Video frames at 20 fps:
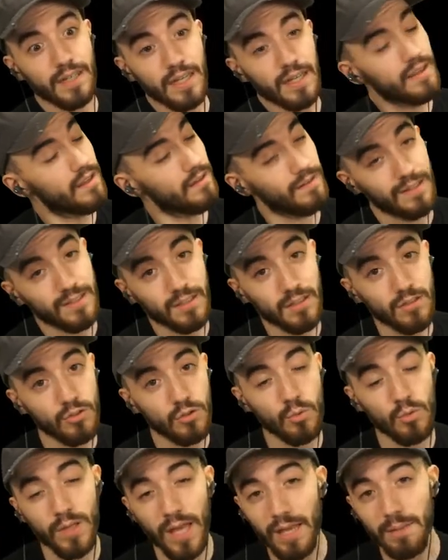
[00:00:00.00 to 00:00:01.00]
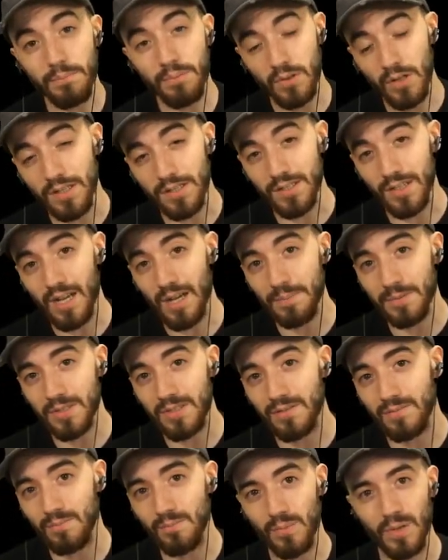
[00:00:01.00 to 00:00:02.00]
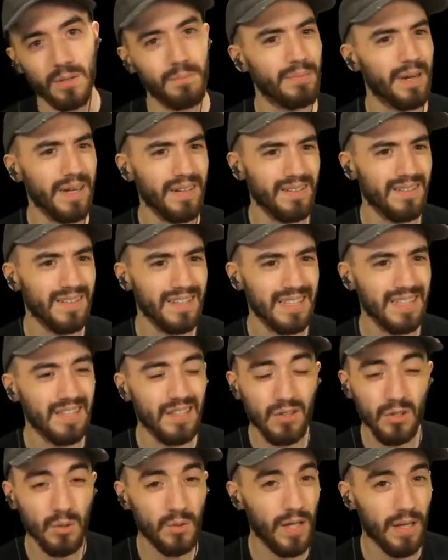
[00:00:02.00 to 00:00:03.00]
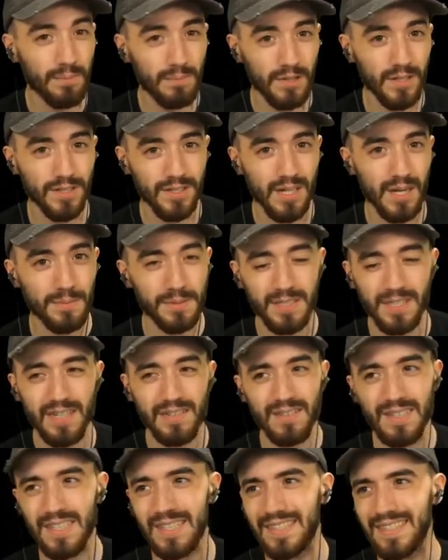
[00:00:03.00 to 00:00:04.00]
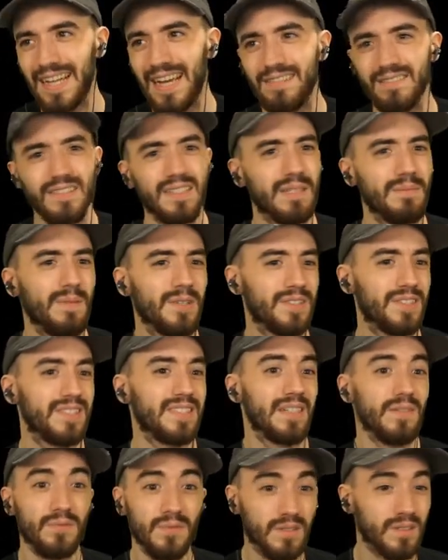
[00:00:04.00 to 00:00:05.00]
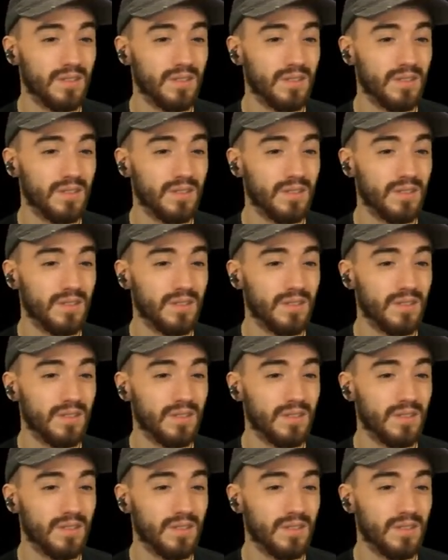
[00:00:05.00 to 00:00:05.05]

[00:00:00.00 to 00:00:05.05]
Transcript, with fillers: There is a New Game Plus option, but apparently the New Game Plus option I read, it's not really much different